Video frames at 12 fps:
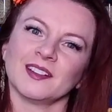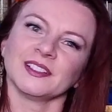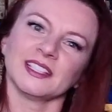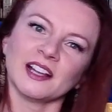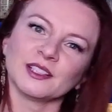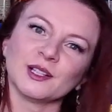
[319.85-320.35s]

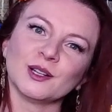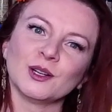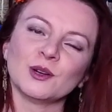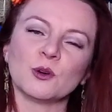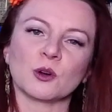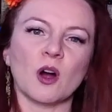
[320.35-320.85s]

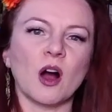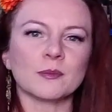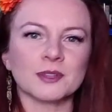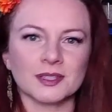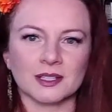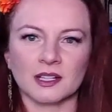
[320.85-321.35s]
yellow or
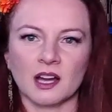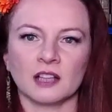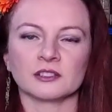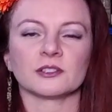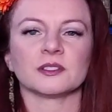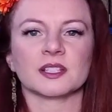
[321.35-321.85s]
almost a
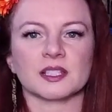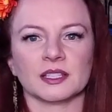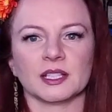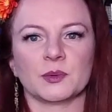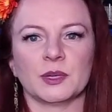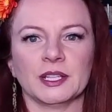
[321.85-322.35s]
colorless
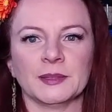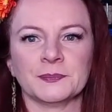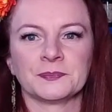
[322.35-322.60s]
liquid.